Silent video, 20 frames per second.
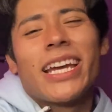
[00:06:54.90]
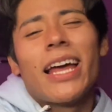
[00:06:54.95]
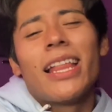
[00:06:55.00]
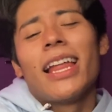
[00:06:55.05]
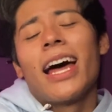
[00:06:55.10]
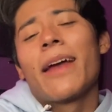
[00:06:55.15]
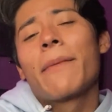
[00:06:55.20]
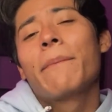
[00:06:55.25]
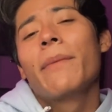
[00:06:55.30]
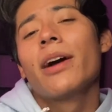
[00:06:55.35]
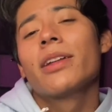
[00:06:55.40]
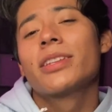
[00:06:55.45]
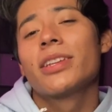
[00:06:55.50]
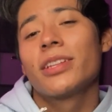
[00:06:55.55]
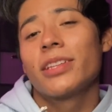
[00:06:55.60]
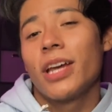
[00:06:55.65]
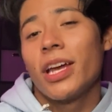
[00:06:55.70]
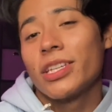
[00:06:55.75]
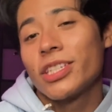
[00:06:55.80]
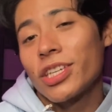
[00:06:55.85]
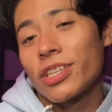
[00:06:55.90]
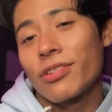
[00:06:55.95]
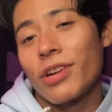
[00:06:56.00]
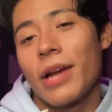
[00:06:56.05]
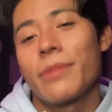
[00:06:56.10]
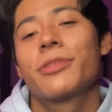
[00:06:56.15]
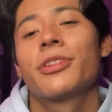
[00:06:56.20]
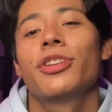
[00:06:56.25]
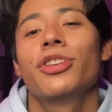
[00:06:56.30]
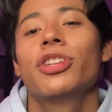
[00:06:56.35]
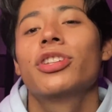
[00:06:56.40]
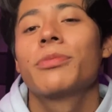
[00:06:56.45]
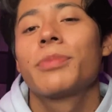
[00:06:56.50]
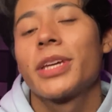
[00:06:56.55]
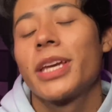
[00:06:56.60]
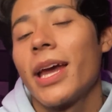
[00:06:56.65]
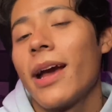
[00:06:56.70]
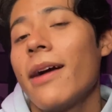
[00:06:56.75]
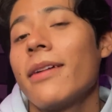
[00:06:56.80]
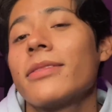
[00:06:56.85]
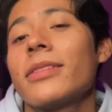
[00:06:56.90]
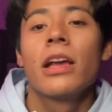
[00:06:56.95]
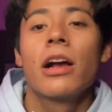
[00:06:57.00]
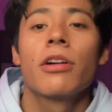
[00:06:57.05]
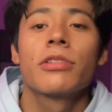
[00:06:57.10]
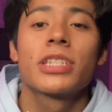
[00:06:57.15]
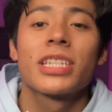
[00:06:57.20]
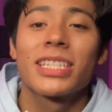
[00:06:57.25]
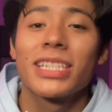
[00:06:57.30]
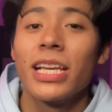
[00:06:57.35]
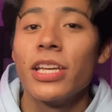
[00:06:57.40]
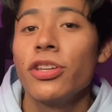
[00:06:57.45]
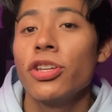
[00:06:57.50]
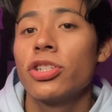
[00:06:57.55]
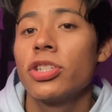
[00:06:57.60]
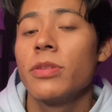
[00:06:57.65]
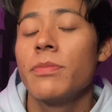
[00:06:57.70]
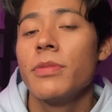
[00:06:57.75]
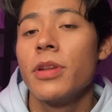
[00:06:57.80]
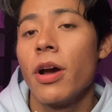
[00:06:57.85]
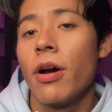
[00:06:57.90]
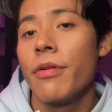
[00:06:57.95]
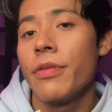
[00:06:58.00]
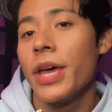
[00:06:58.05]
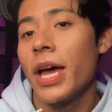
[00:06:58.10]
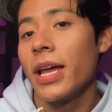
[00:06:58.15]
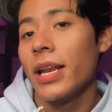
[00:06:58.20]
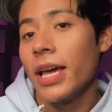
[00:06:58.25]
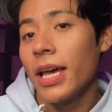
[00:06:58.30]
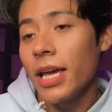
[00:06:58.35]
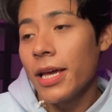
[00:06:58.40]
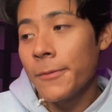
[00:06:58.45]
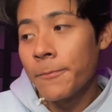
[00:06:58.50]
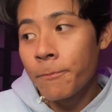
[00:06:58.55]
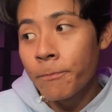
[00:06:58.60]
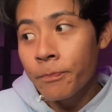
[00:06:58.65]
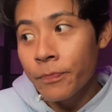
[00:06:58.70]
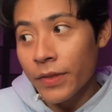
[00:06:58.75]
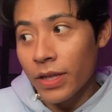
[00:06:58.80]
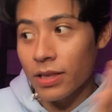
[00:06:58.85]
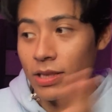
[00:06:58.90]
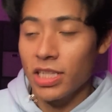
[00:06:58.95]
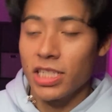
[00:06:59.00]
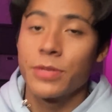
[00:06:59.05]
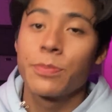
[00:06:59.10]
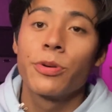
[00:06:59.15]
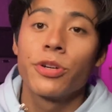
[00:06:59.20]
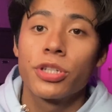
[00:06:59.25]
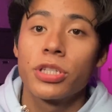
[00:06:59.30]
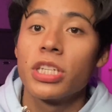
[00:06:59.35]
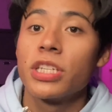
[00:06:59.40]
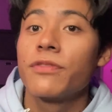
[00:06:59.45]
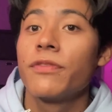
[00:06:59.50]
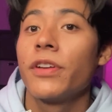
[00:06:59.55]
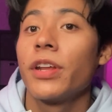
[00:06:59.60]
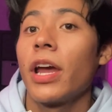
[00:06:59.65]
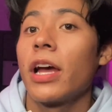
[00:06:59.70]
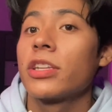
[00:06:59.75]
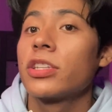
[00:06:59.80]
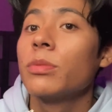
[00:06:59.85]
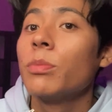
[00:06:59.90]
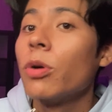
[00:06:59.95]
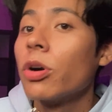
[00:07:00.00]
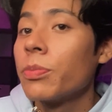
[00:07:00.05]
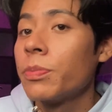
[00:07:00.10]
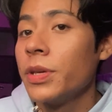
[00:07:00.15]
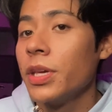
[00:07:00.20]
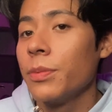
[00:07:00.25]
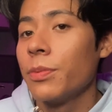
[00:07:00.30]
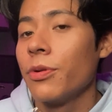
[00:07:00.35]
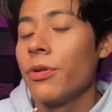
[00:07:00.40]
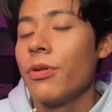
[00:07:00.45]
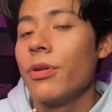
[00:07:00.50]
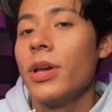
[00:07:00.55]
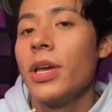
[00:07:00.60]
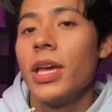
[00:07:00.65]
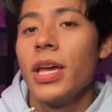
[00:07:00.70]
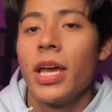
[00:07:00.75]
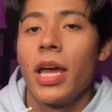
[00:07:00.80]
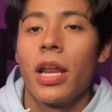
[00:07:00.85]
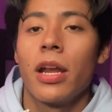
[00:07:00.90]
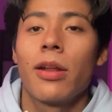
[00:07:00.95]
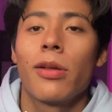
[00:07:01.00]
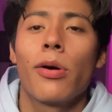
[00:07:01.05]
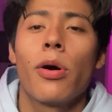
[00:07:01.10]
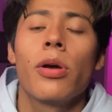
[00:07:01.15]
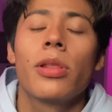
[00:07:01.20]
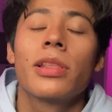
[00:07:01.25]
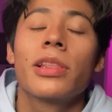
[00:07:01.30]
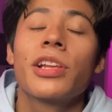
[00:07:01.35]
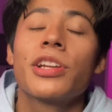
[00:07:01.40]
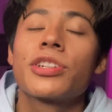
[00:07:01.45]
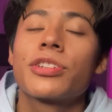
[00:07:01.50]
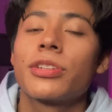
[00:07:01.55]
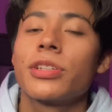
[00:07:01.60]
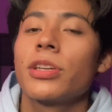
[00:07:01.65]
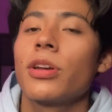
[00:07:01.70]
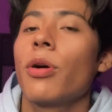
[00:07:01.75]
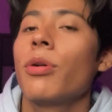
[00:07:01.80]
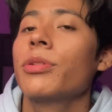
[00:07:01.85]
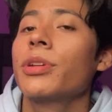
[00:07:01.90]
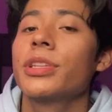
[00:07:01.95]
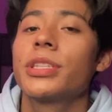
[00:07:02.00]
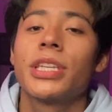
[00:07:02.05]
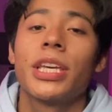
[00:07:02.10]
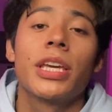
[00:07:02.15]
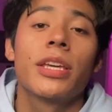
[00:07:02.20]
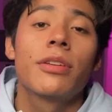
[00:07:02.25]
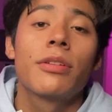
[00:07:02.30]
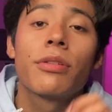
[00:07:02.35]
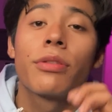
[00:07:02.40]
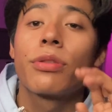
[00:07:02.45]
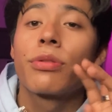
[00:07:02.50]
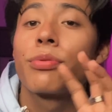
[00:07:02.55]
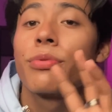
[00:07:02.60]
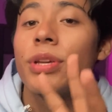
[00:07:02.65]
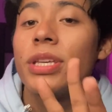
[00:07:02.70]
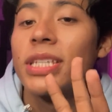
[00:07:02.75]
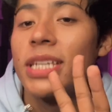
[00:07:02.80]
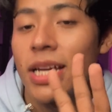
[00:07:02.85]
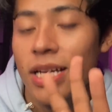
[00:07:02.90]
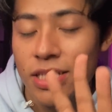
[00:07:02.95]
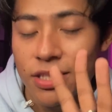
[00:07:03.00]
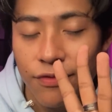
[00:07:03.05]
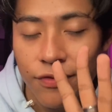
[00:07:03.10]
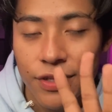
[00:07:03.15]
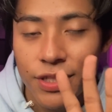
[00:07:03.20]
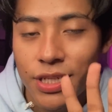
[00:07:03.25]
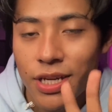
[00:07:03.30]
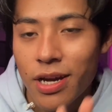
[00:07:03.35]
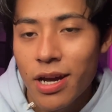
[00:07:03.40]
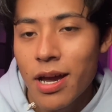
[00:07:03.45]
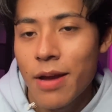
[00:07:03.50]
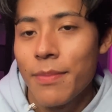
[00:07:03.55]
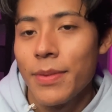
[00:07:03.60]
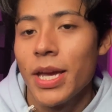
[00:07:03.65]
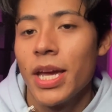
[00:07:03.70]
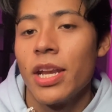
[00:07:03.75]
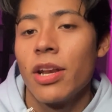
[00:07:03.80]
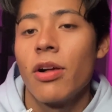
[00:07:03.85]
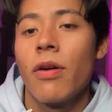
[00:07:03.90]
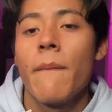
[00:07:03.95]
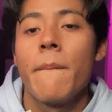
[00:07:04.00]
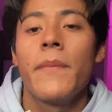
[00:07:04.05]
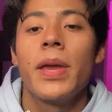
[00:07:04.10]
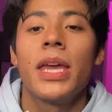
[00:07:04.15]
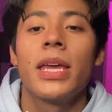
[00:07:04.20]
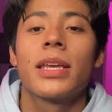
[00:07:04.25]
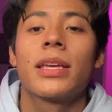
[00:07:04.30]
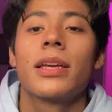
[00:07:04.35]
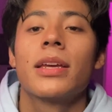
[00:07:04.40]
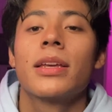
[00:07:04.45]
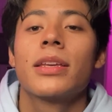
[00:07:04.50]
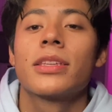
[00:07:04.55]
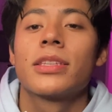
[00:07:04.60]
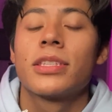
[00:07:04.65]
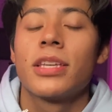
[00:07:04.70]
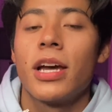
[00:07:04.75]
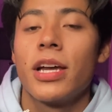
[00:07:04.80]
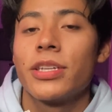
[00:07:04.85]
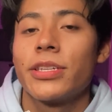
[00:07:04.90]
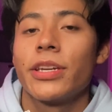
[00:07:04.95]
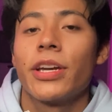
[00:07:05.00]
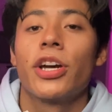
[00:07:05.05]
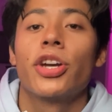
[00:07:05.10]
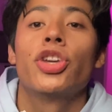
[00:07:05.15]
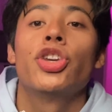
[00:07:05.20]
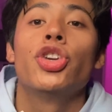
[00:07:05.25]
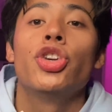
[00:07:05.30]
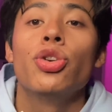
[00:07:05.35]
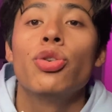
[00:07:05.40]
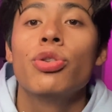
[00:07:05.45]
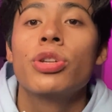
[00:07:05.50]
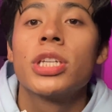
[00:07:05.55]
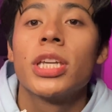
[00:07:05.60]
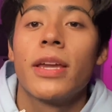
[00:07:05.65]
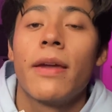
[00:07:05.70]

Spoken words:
that like button and subscribe to the YouTube account. I'll just let YouTube know that, hey, let's push this video out to more people. And it literally only take you 3 seconds of your time and it'll make such a huge